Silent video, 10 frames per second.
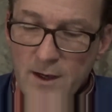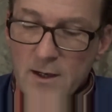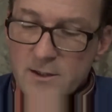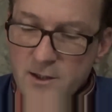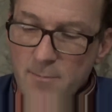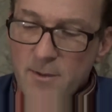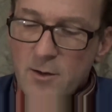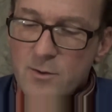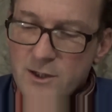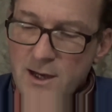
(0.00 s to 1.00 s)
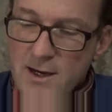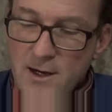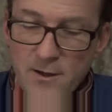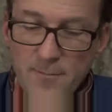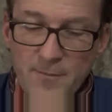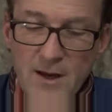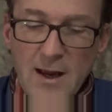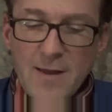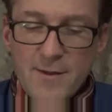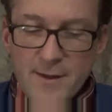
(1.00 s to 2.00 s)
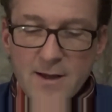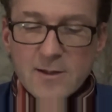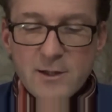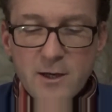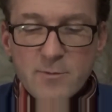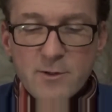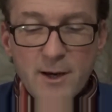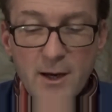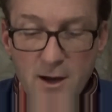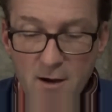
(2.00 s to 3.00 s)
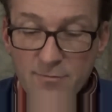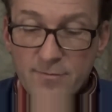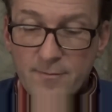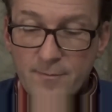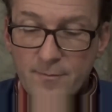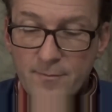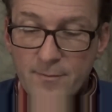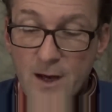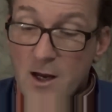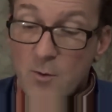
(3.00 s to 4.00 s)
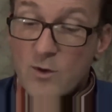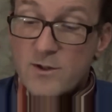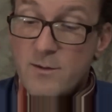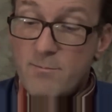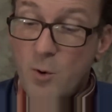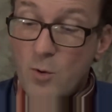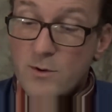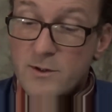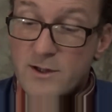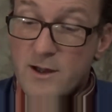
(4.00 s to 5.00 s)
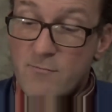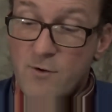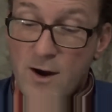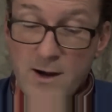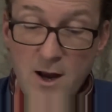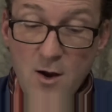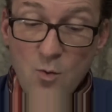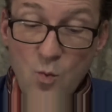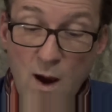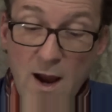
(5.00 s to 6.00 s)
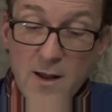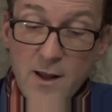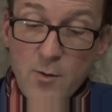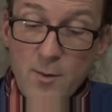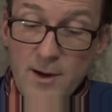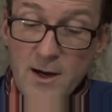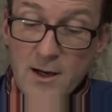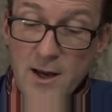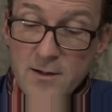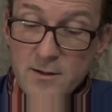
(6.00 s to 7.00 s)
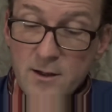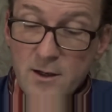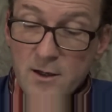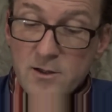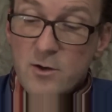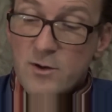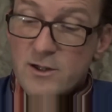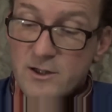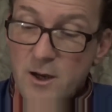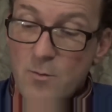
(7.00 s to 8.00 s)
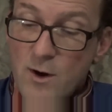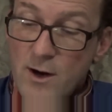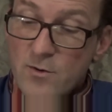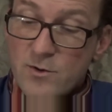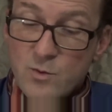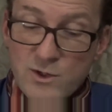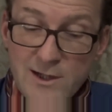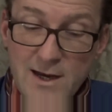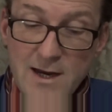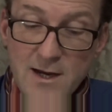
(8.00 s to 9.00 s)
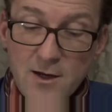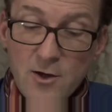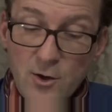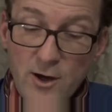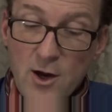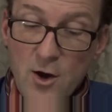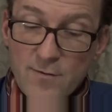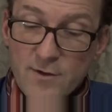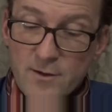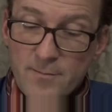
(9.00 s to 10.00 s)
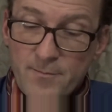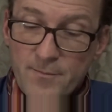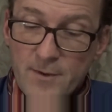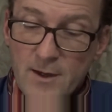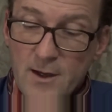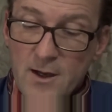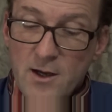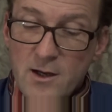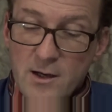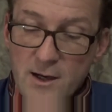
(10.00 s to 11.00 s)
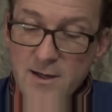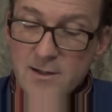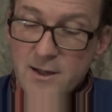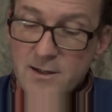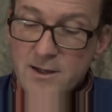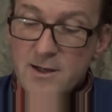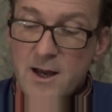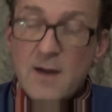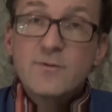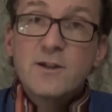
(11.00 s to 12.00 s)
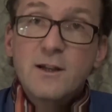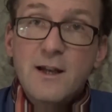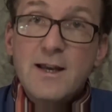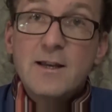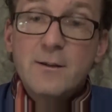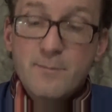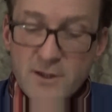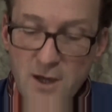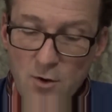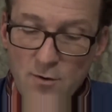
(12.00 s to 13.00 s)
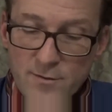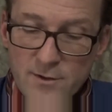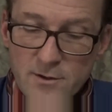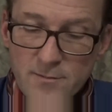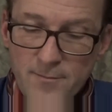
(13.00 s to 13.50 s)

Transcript: Somebody was leading them, and that seemed to be enough. It wasn't important to them right now where they were being led, as long as someone else was leading and looking after them. At least they didn't have to lead themselves.